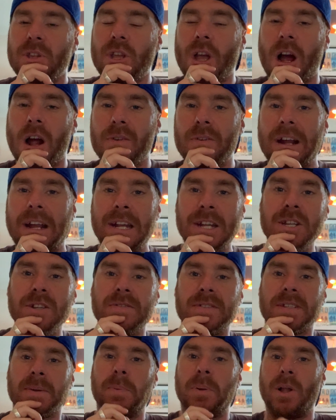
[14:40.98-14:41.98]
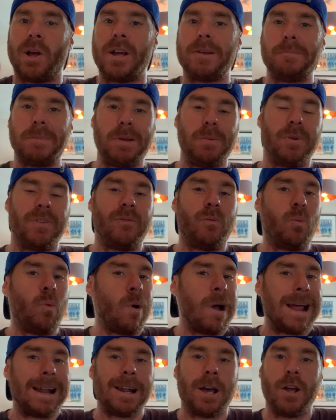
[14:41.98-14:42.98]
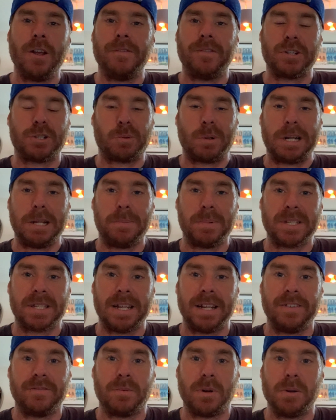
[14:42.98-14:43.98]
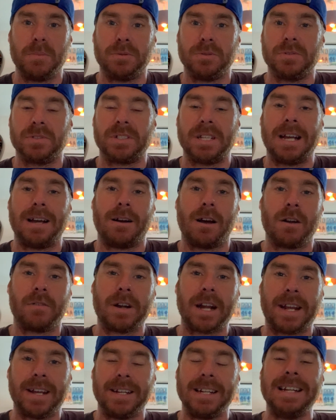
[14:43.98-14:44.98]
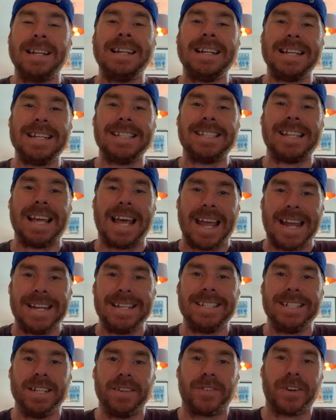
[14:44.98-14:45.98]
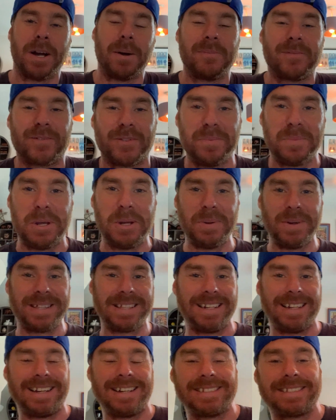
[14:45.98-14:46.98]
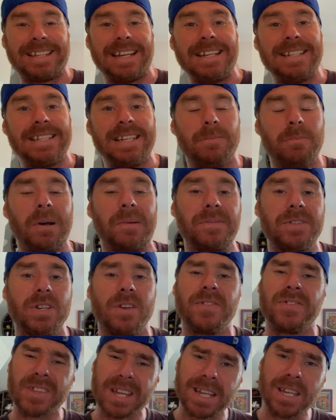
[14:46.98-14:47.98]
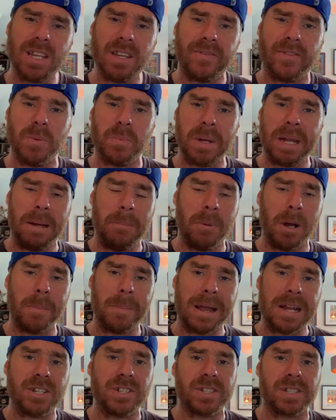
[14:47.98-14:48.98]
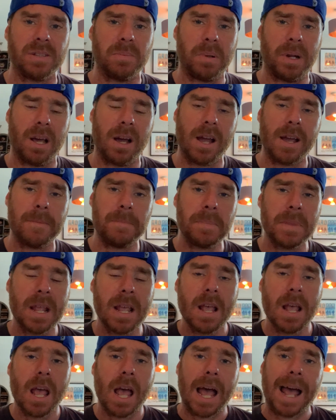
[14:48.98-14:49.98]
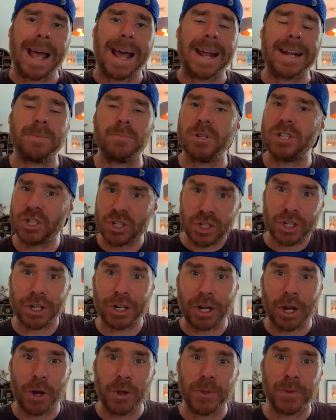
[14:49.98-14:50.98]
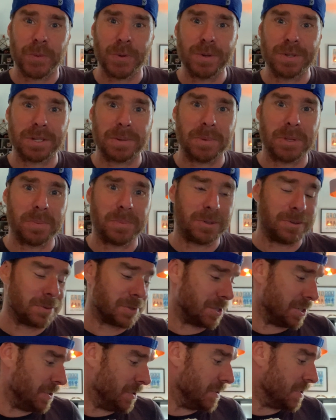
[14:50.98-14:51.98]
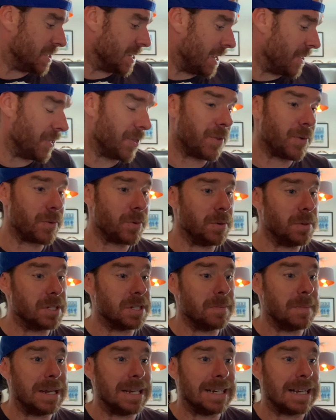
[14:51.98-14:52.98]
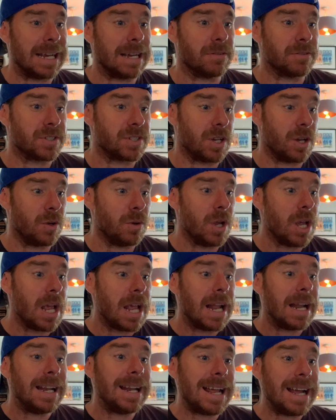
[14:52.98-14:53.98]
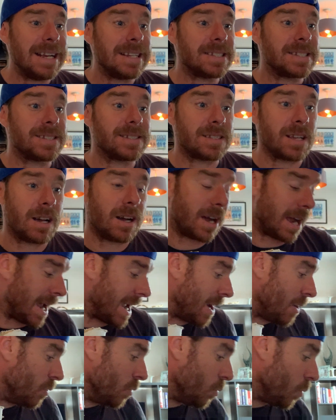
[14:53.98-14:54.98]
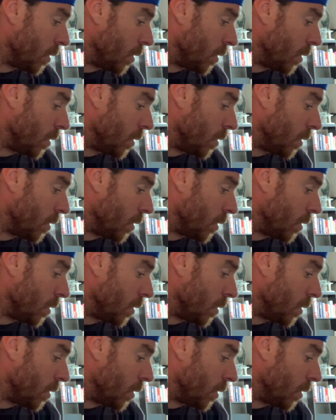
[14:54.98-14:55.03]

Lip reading: I reckon you supplied me with well over 20% of my balls now. I reckon at least 80 have come from you in the last 18 months. So thank you for being my major supplier. And we're just going to go through some of the balls that you sent through to me now. So let's start out